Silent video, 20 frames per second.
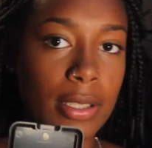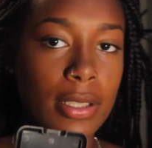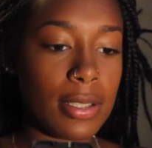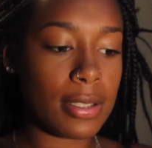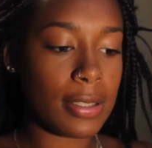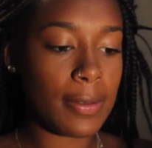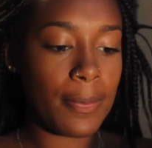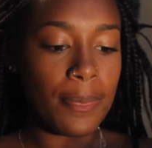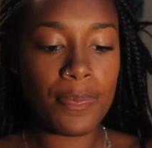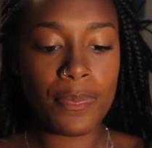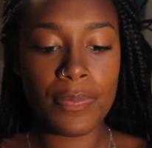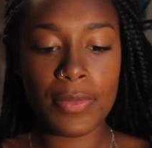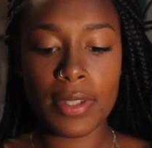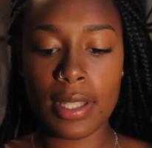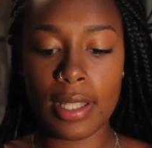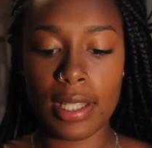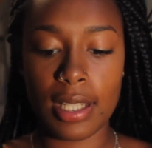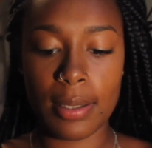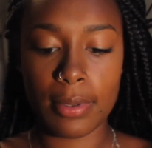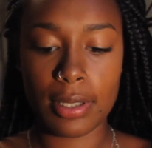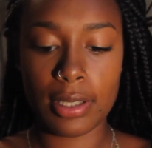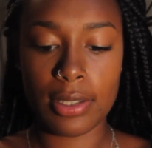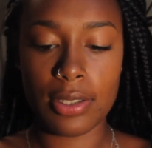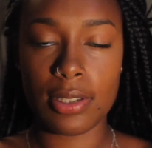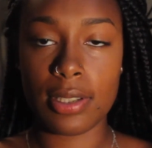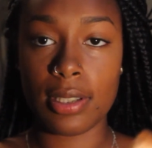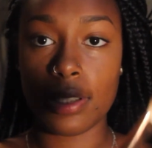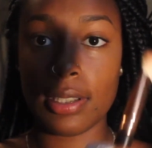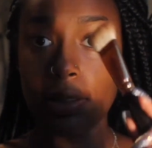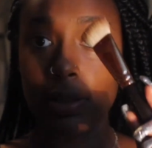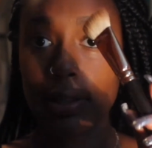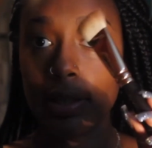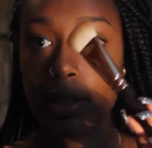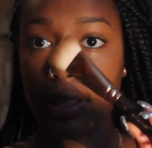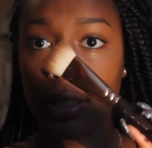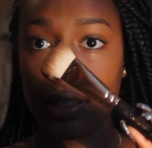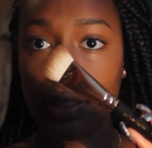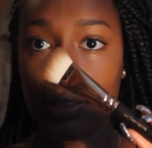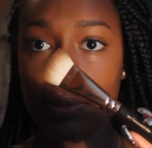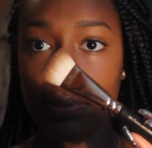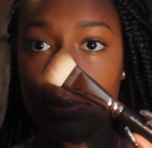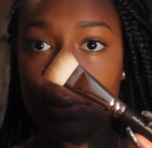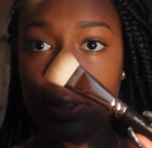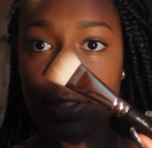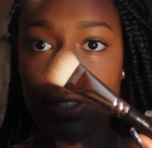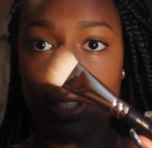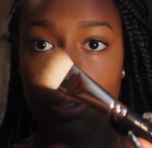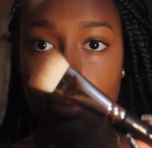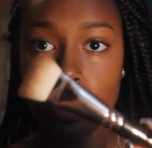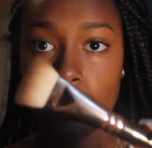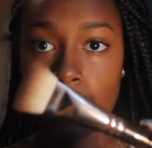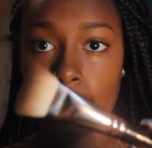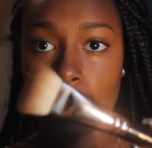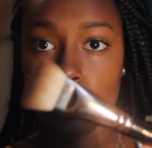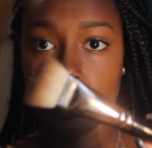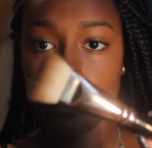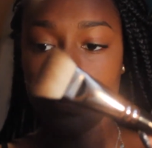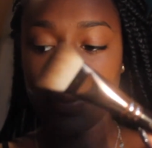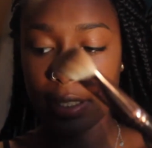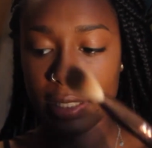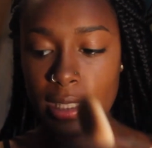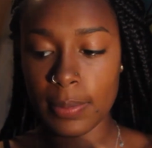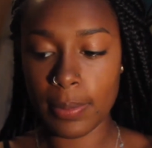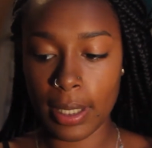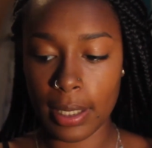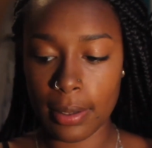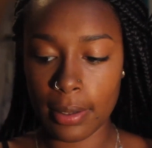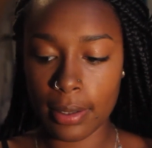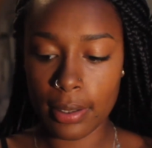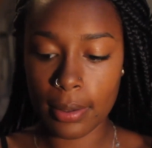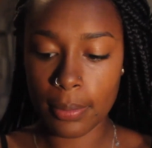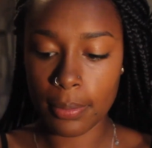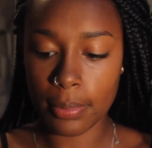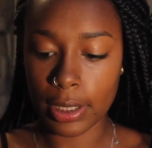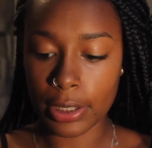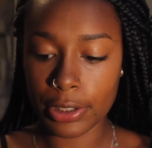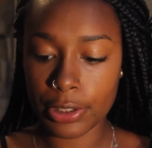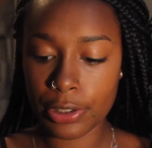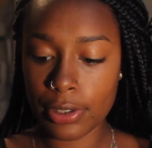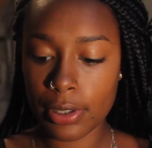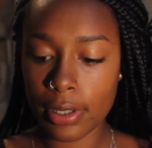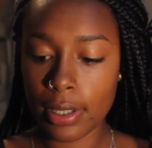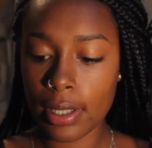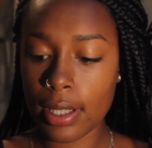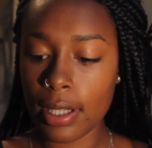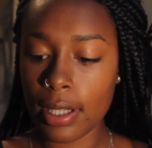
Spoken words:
here it is. I'm going to use the Zoeva base paint brush.